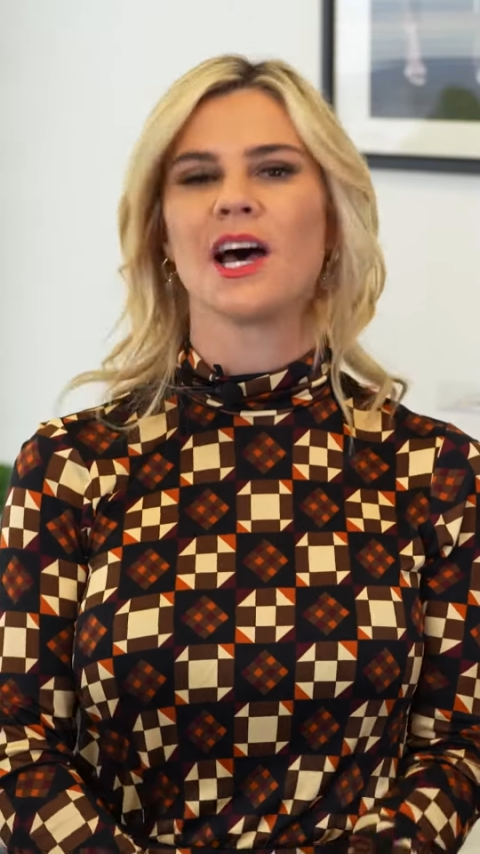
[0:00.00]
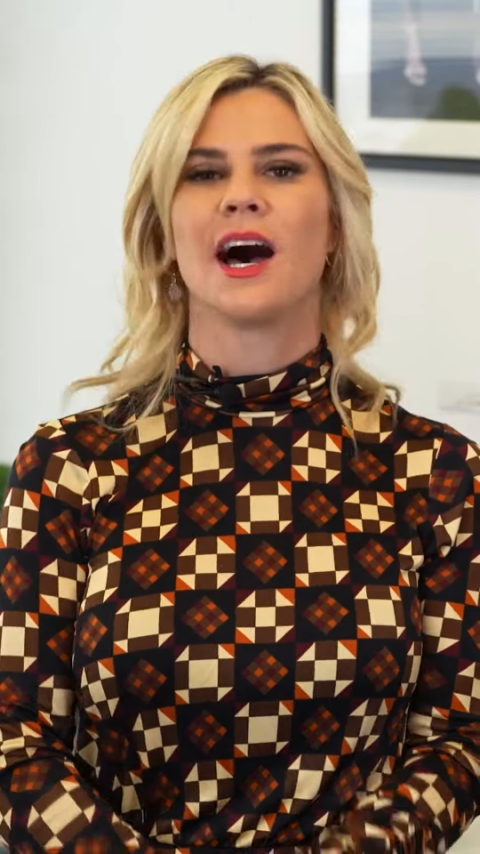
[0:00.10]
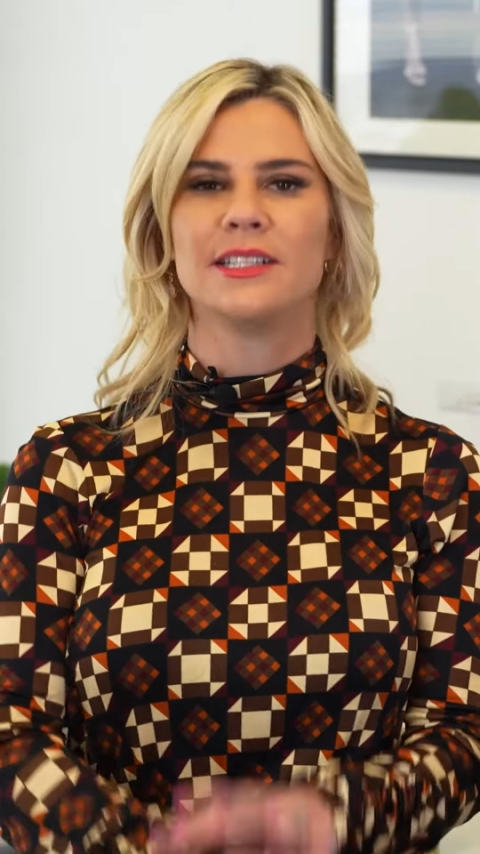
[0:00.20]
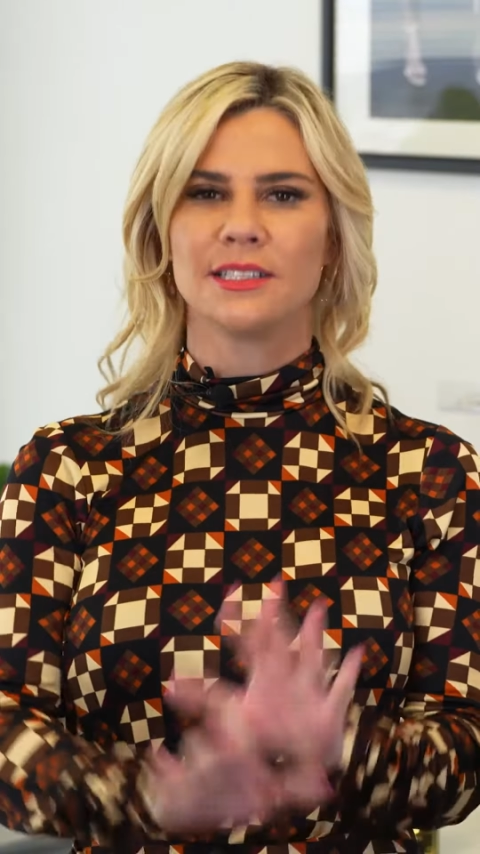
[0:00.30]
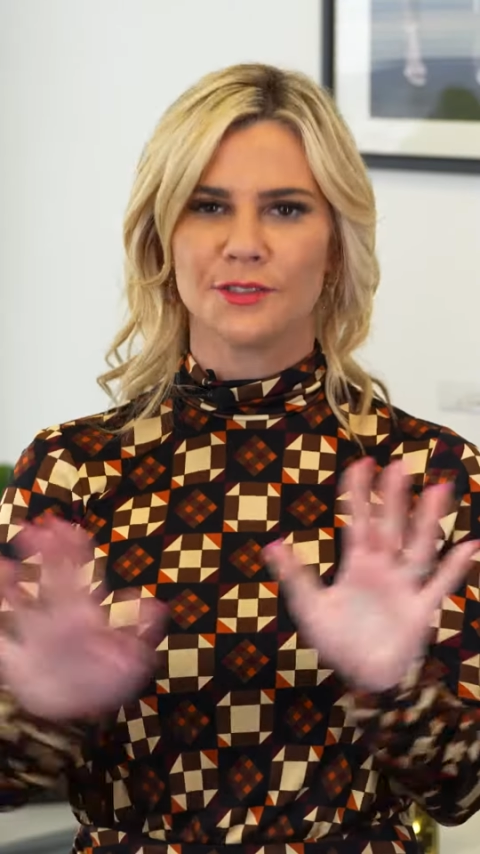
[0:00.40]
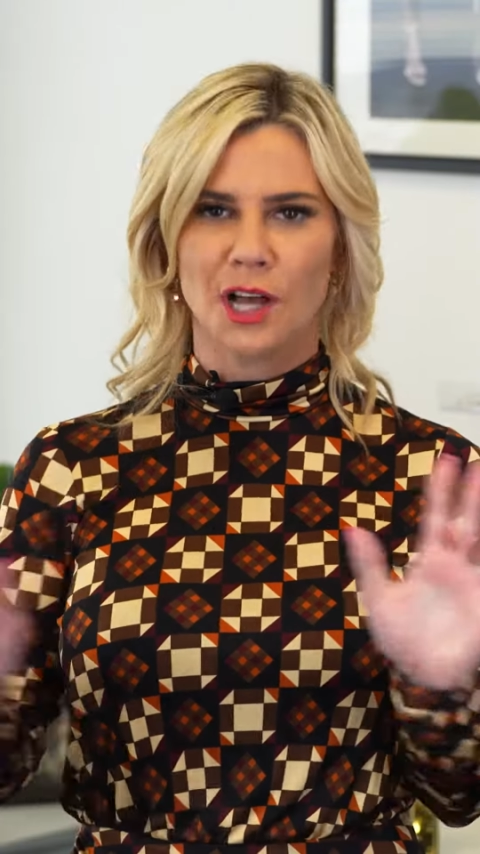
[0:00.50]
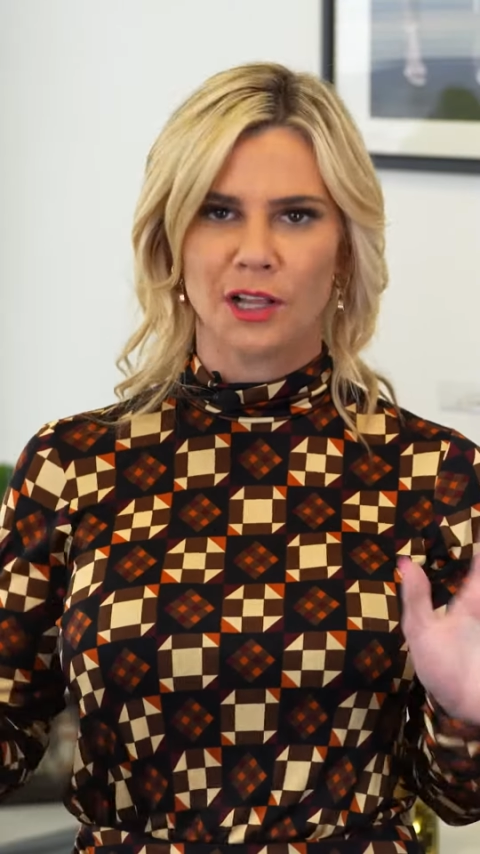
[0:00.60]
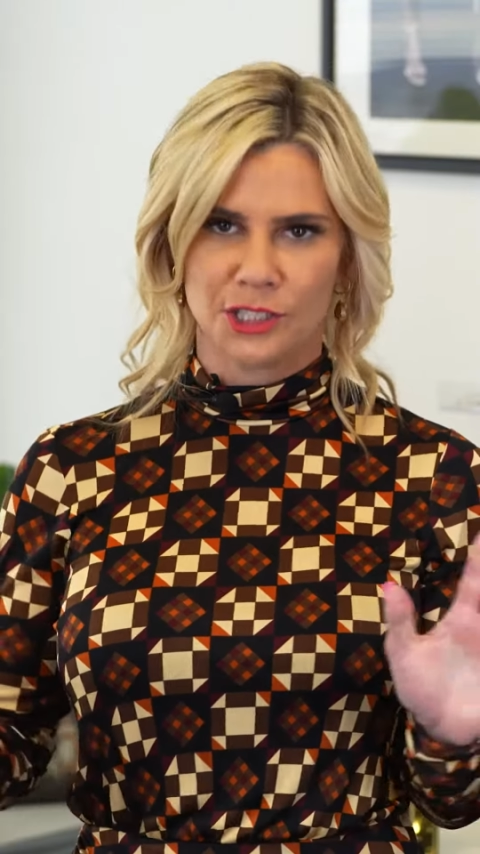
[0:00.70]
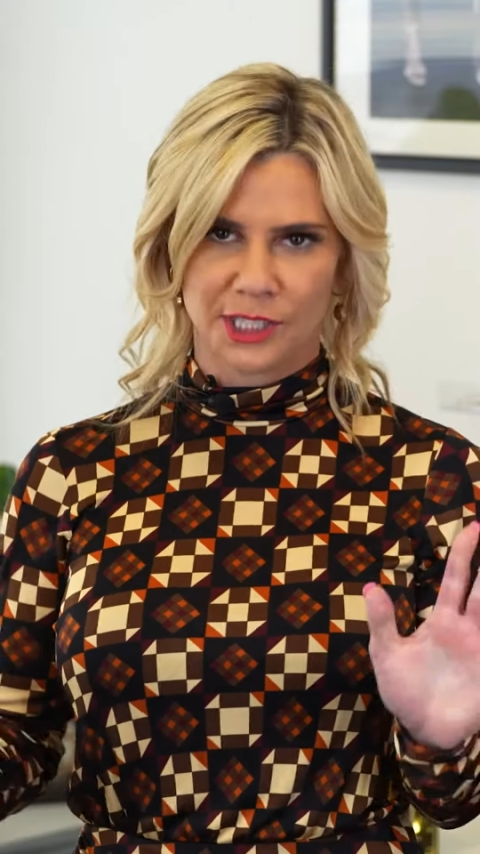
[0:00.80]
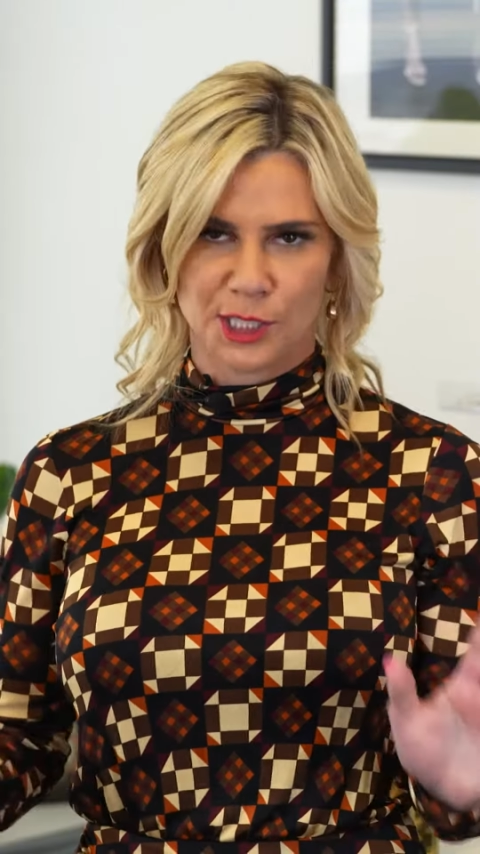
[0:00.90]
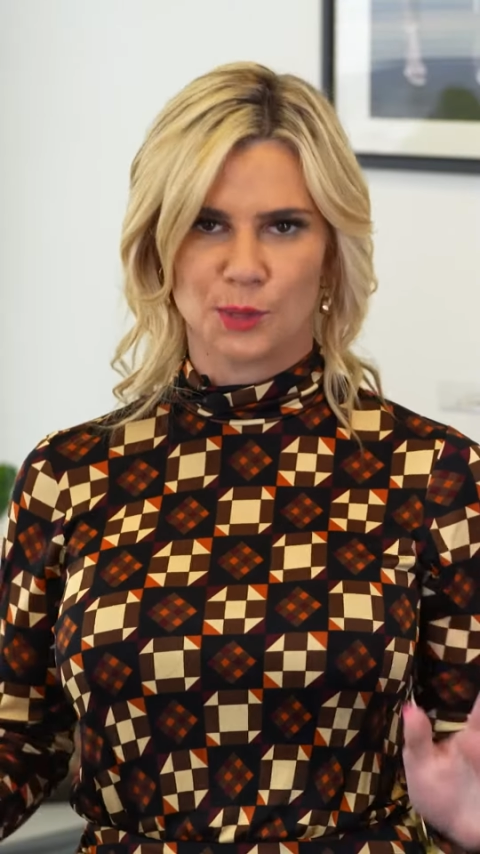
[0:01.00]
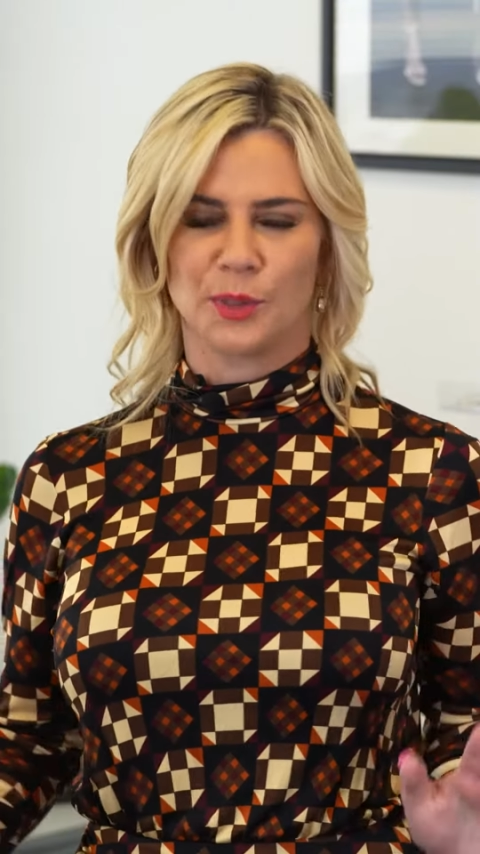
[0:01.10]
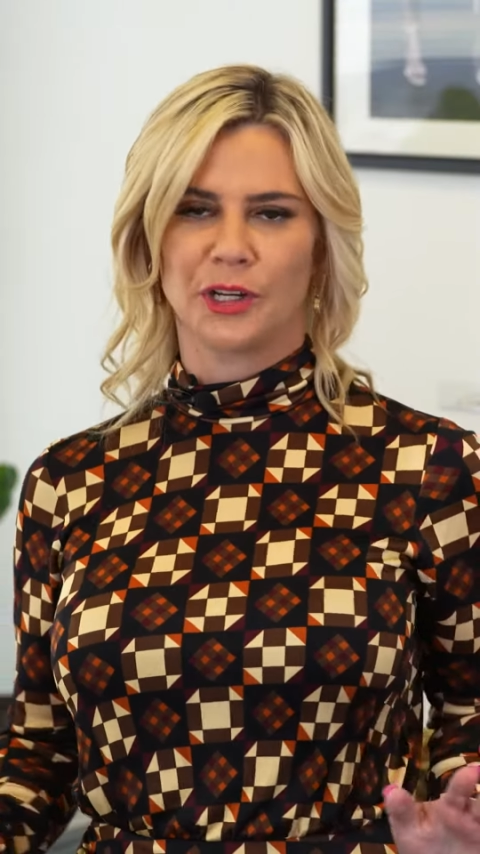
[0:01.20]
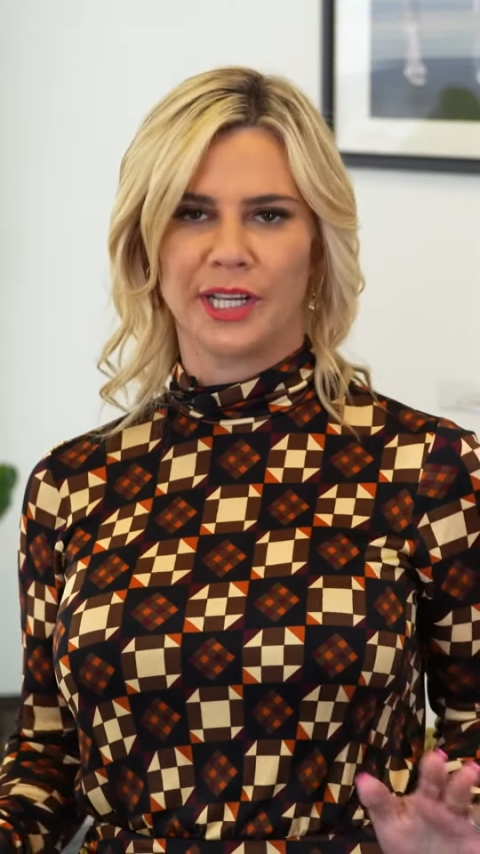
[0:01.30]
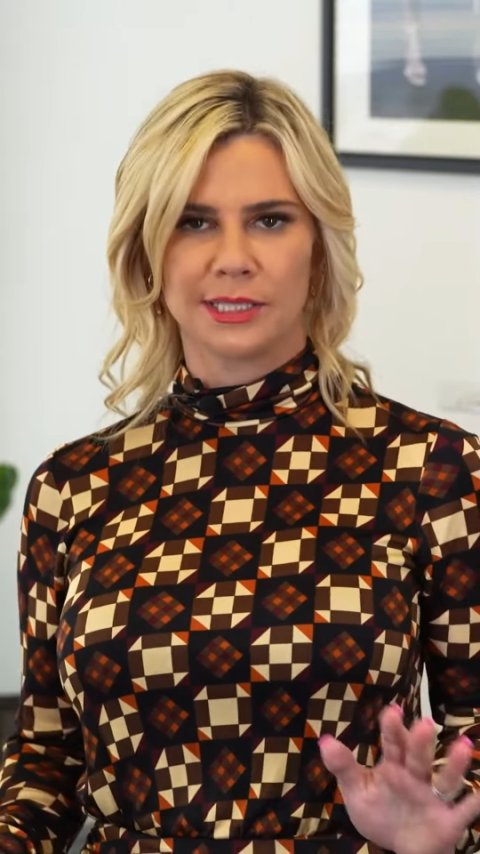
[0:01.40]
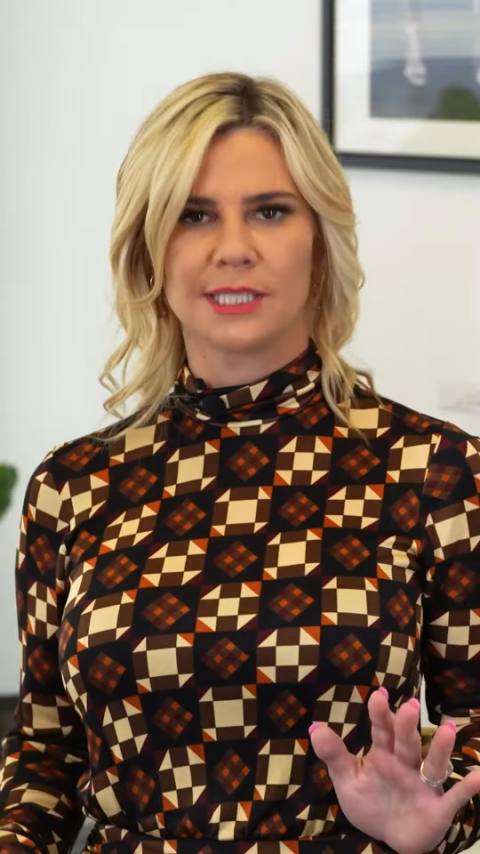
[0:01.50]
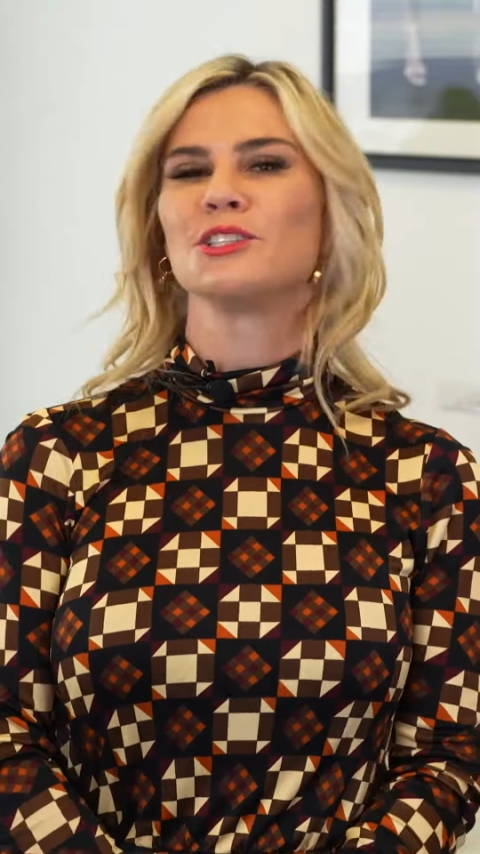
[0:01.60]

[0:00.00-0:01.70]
tons of knowledge and experience.